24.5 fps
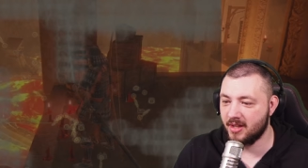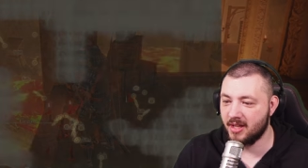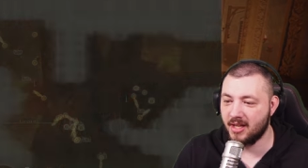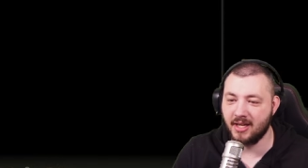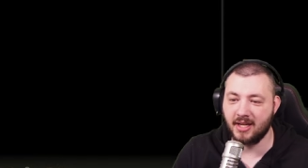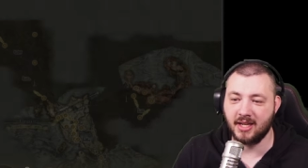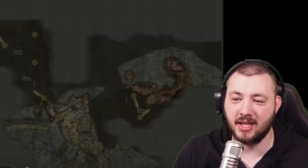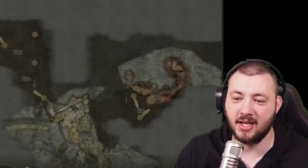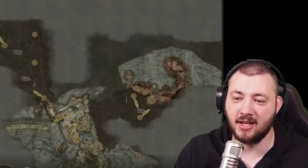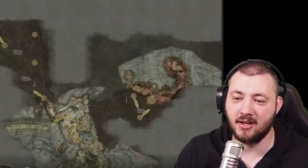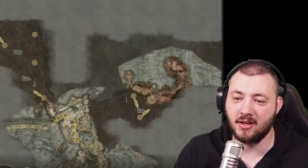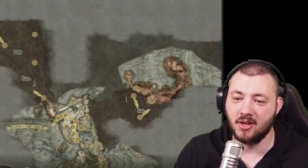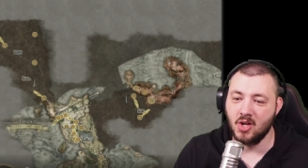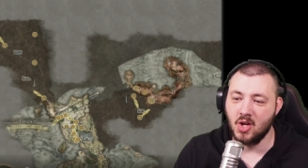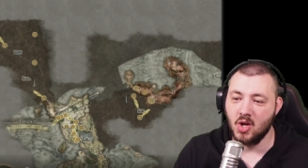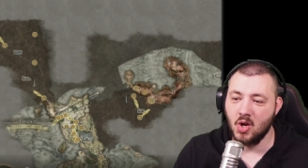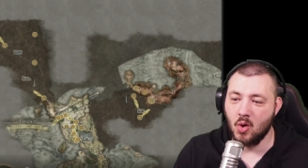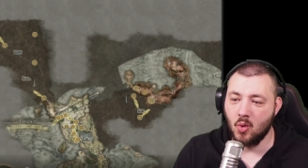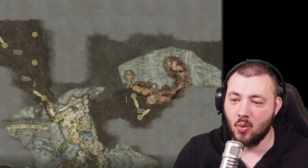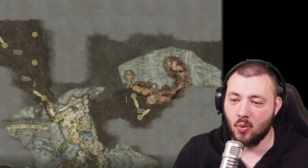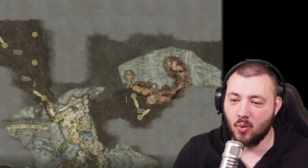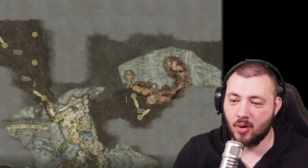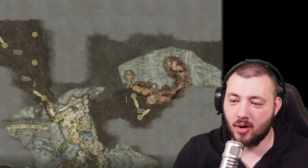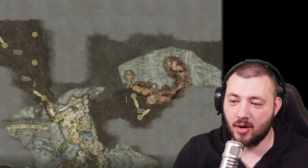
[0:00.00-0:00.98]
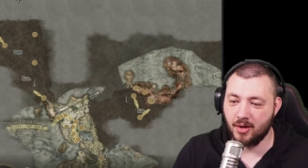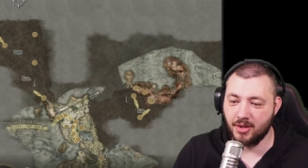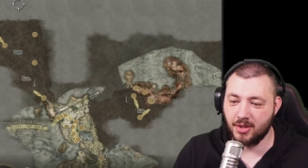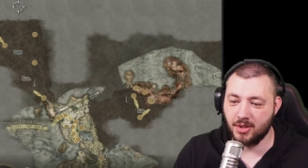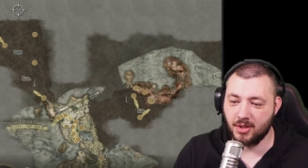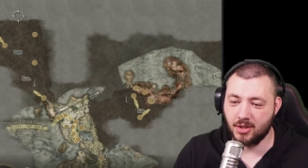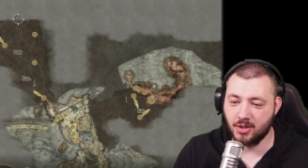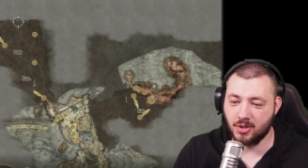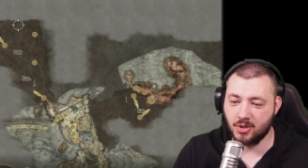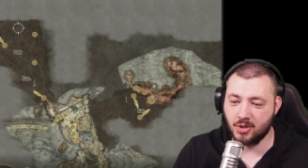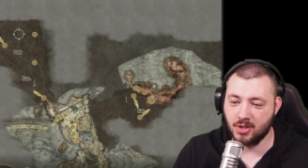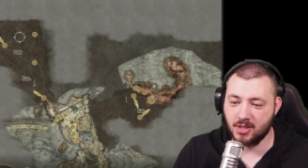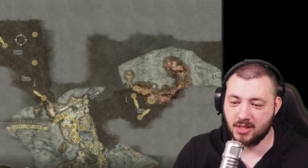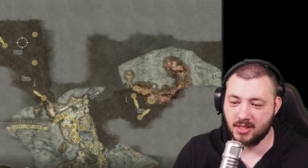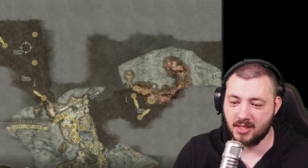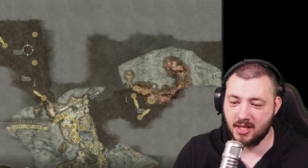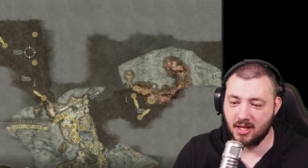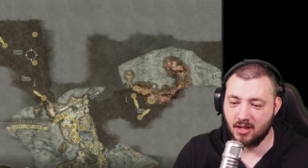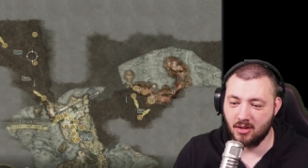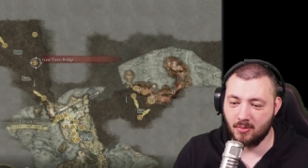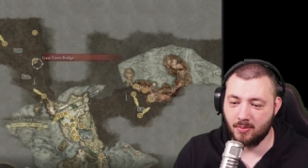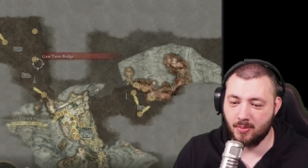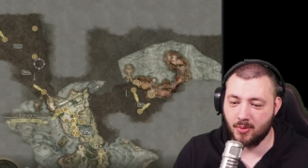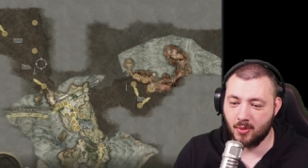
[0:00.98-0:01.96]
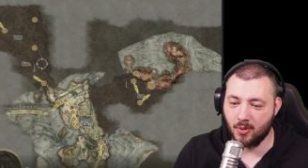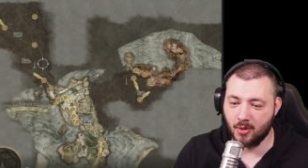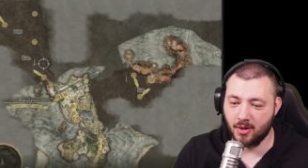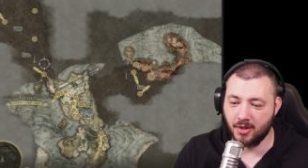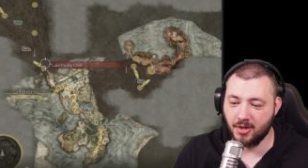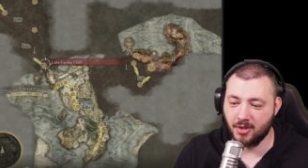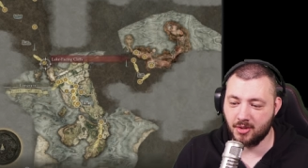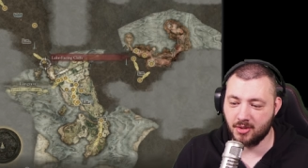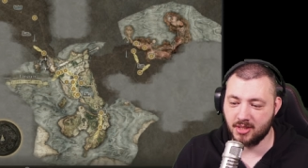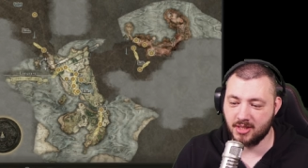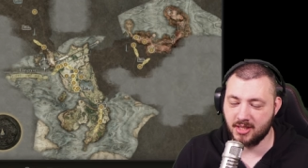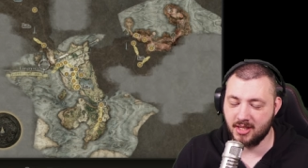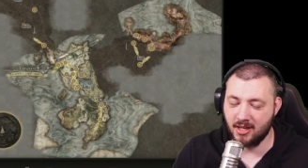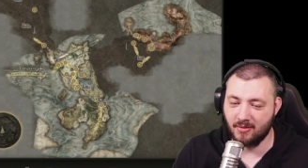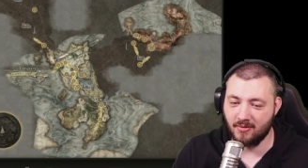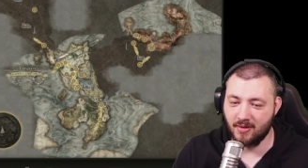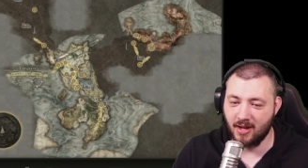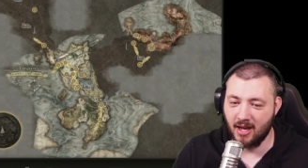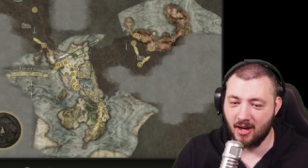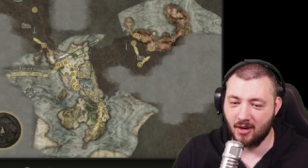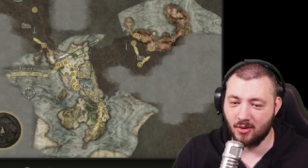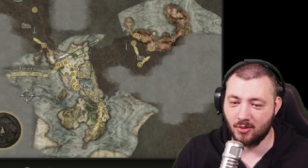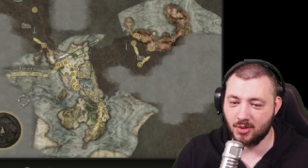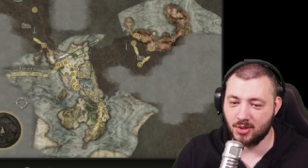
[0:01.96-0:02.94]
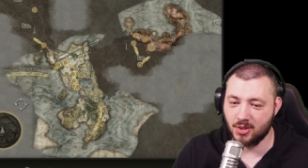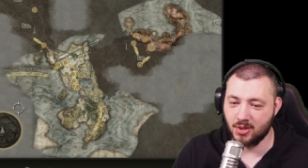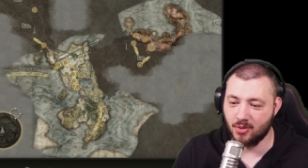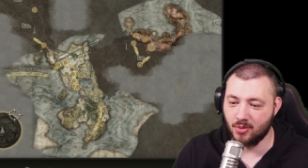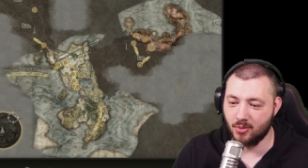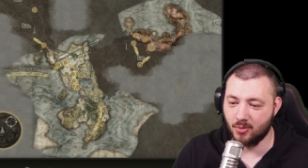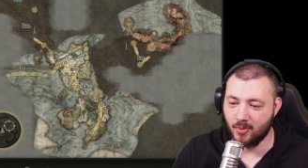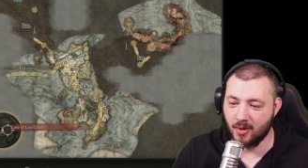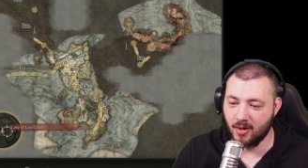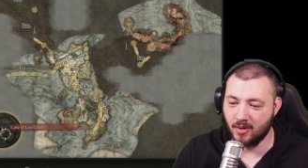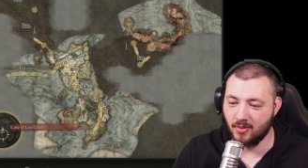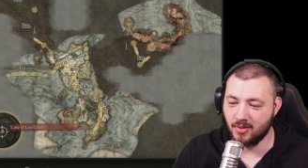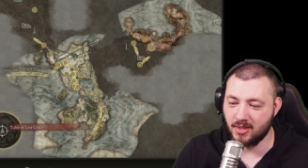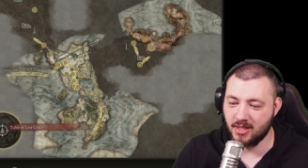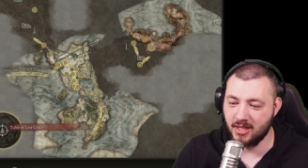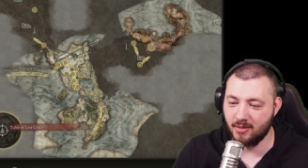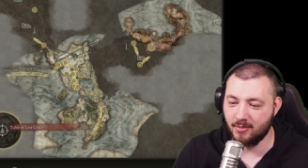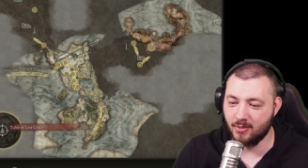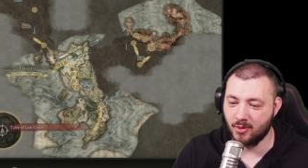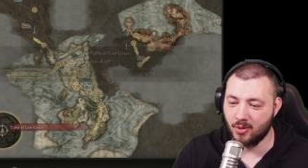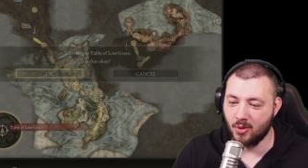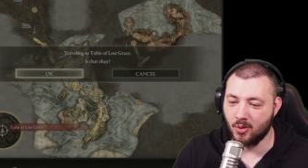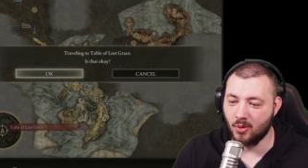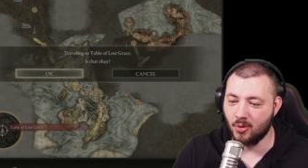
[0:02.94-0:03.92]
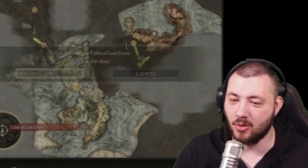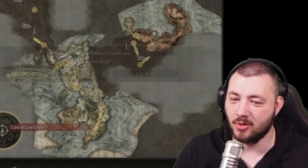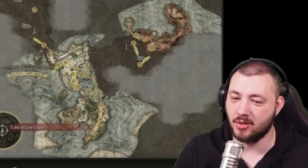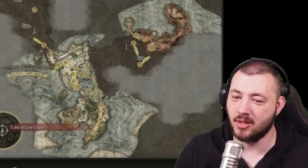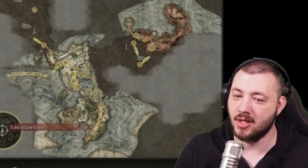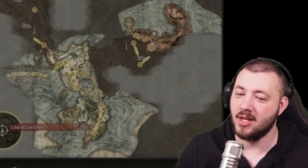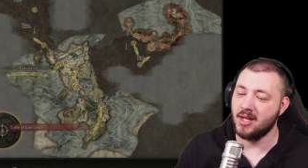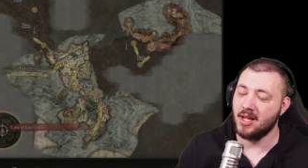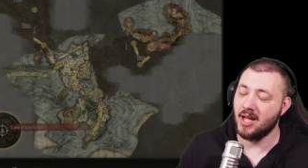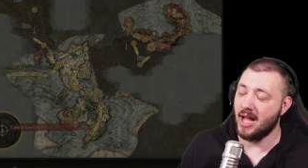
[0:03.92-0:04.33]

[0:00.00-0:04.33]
like it, or you could just teleport yourself out to the Round Table Hold.